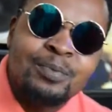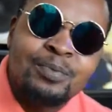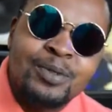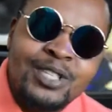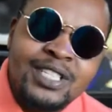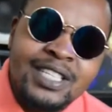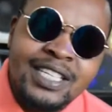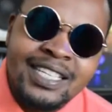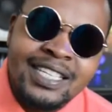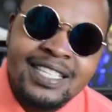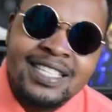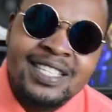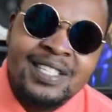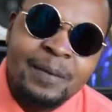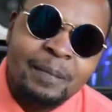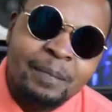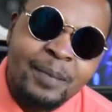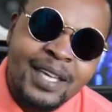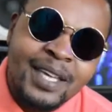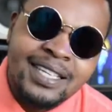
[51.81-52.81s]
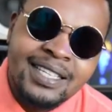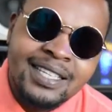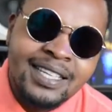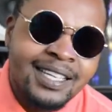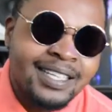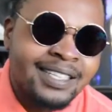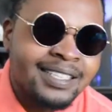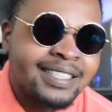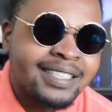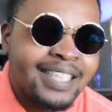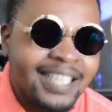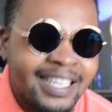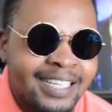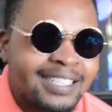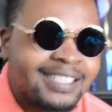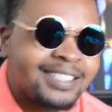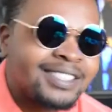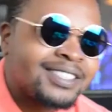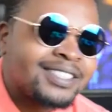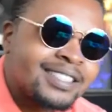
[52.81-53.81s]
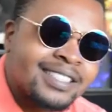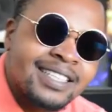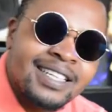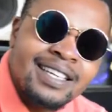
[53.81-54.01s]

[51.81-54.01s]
music in Sepedi and English.